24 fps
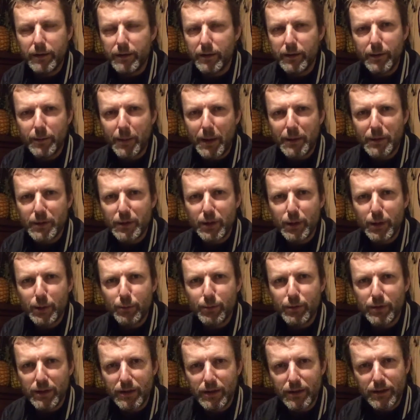They didn't know how to
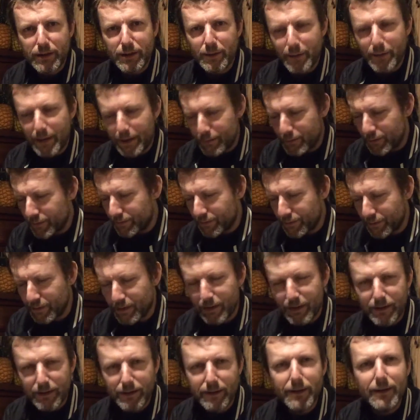use it. They didn't know how to
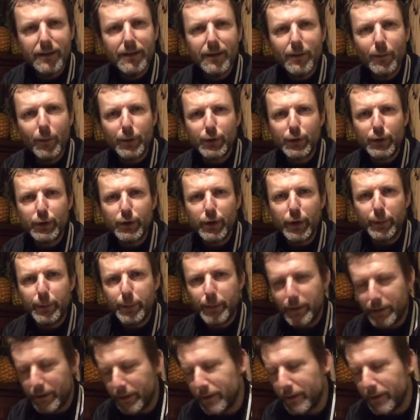fucking... What do you do?